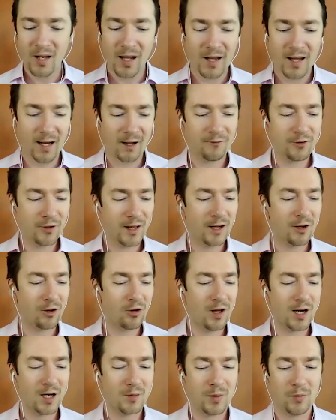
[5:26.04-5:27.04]
And I feel like a
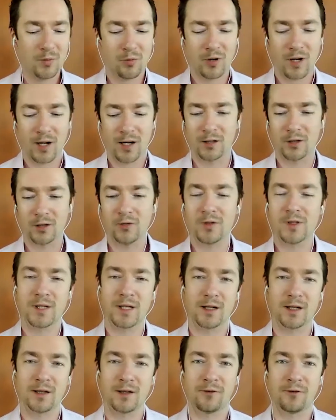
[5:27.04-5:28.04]
lot of people kind of lose
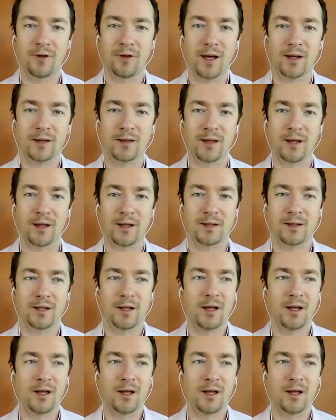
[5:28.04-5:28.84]
sight of the fact that,